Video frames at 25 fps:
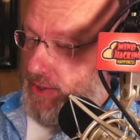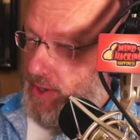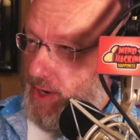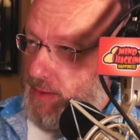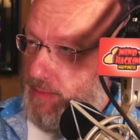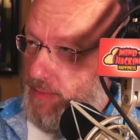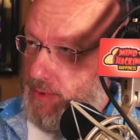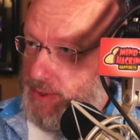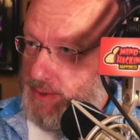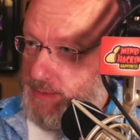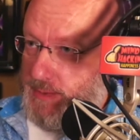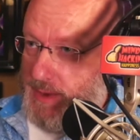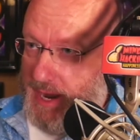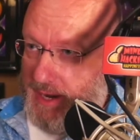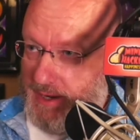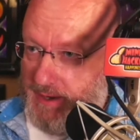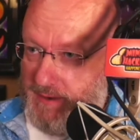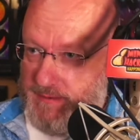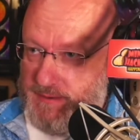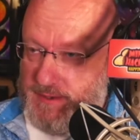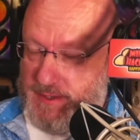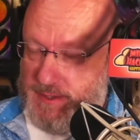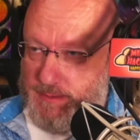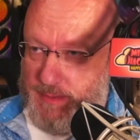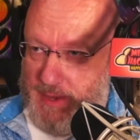
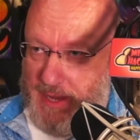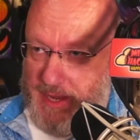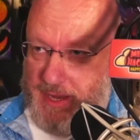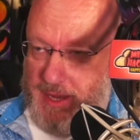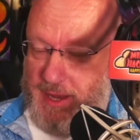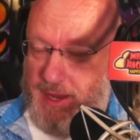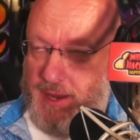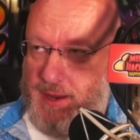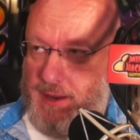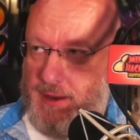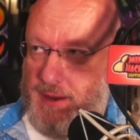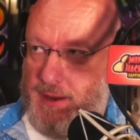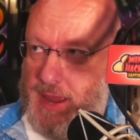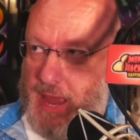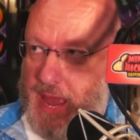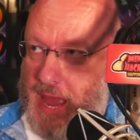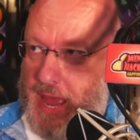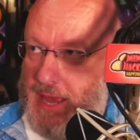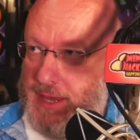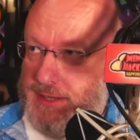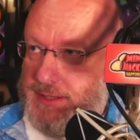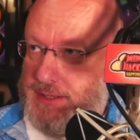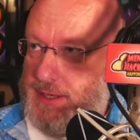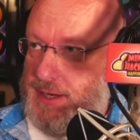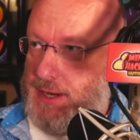perspective, speaking
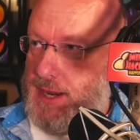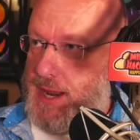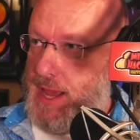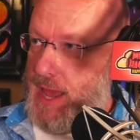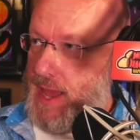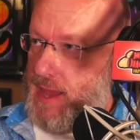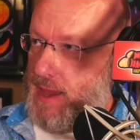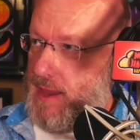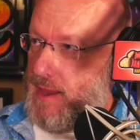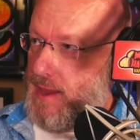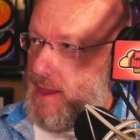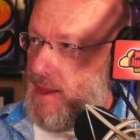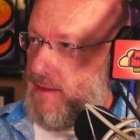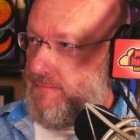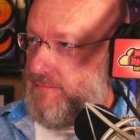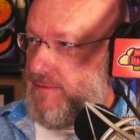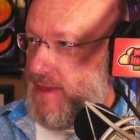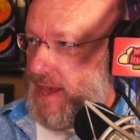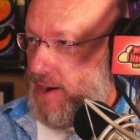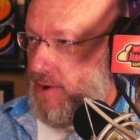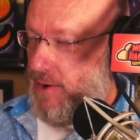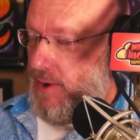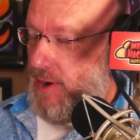as a veteran